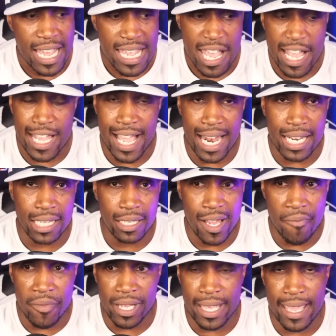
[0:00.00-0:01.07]
You got to
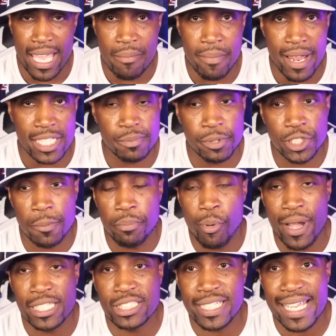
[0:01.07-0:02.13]
love the kid, man. But your
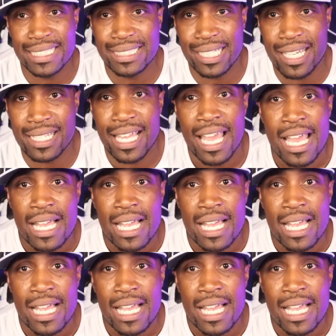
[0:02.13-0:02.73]
boy Jay Tuck,